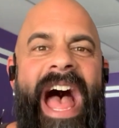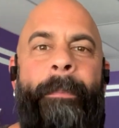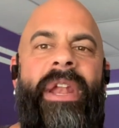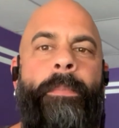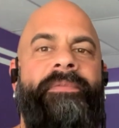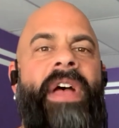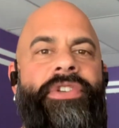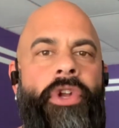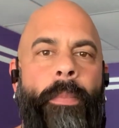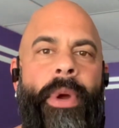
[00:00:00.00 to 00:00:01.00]
I've been a
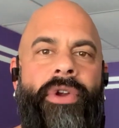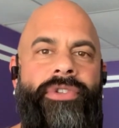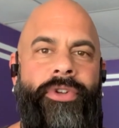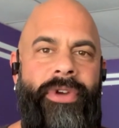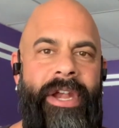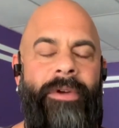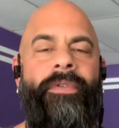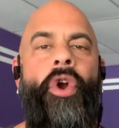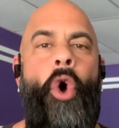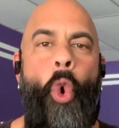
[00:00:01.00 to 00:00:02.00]
professional personal trainer
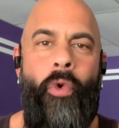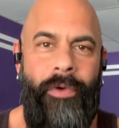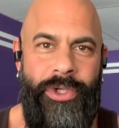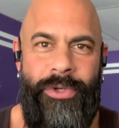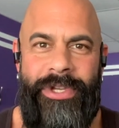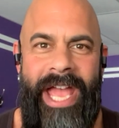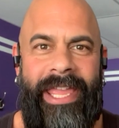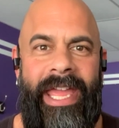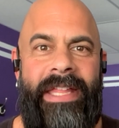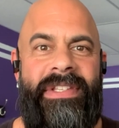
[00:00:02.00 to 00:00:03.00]
for over 2
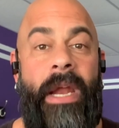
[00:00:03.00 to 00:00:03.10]
decades,